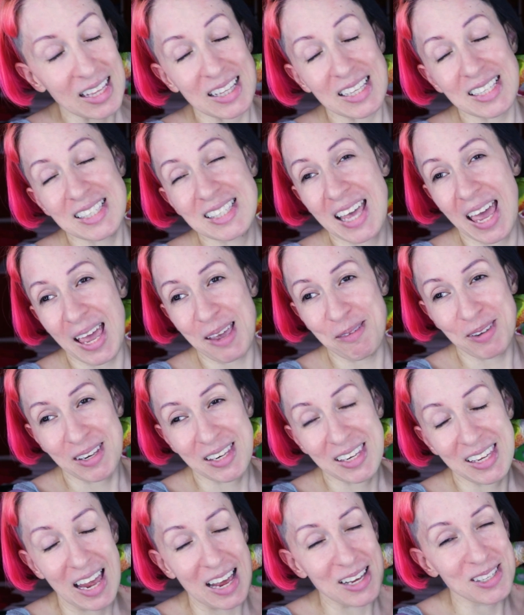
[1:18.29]
This came
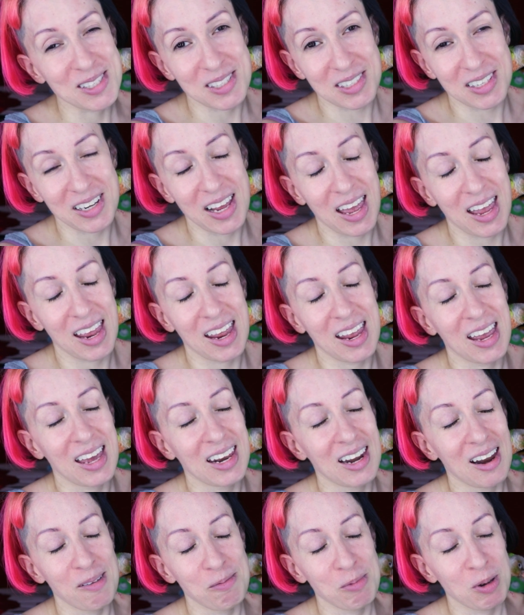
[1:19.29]
in yesterday
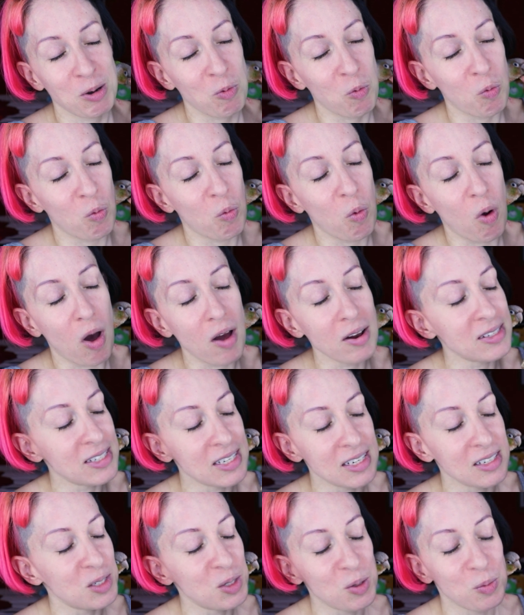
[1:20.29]
and I've been
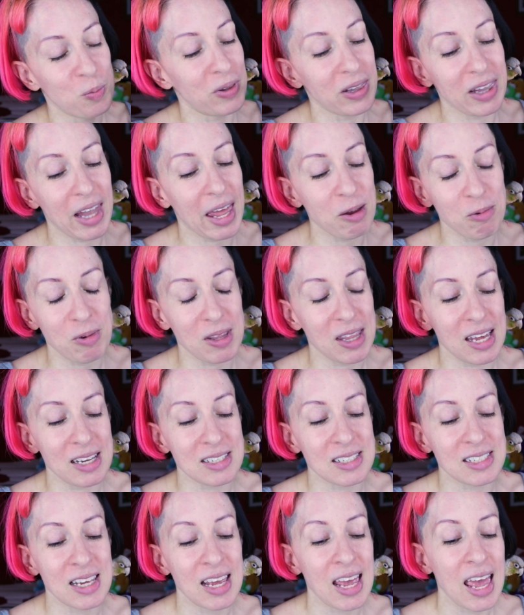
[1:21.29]
wanting to play with
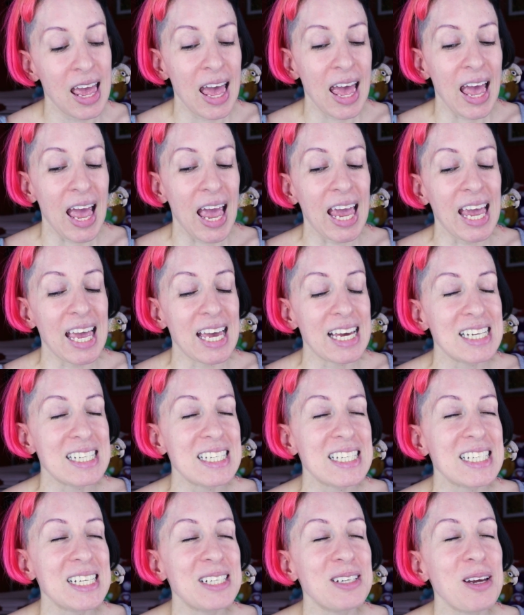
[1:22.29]
it.
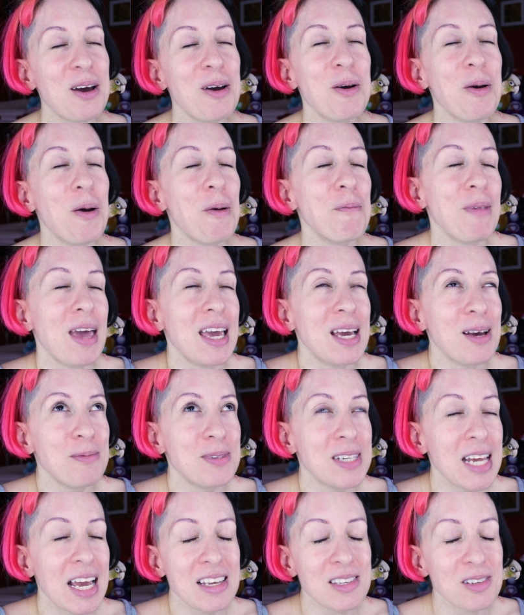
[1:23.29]
And you know,
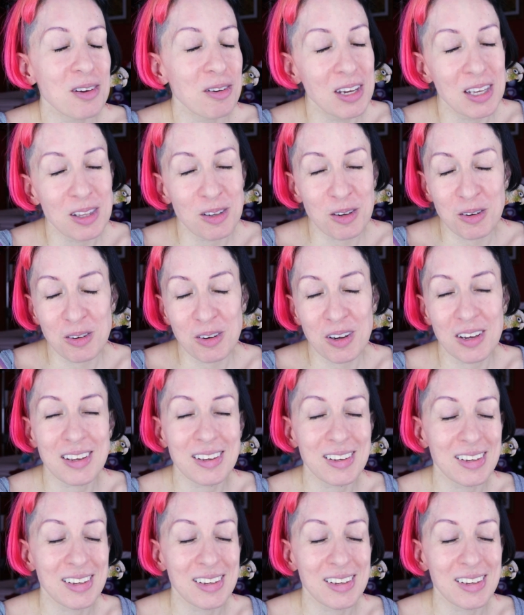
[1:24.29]
makeup days are either